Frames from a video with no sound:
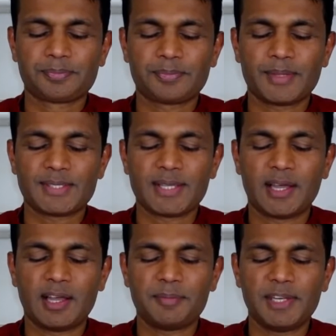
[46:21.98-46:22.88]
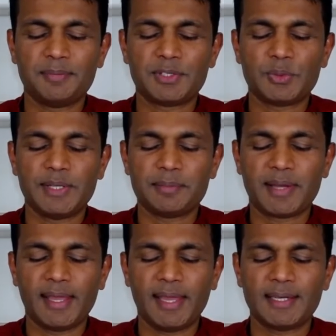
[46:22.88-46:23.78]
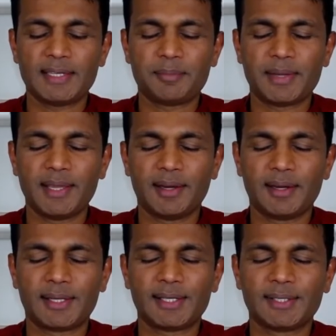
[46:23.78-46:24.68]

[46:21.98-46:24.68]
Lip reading: There's harmony between my head and my heart.